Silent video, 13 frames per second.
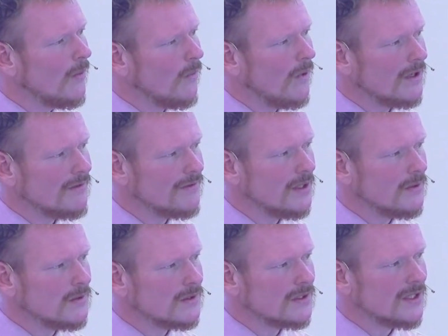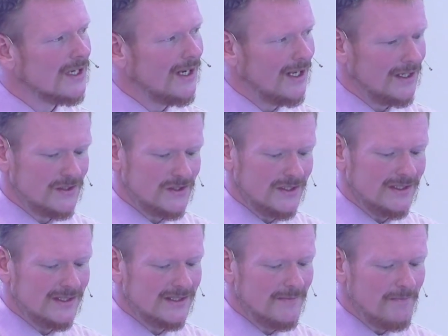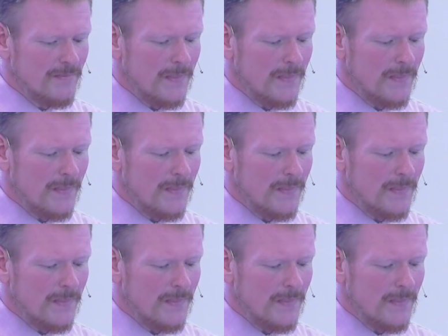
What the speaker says: one of those connections.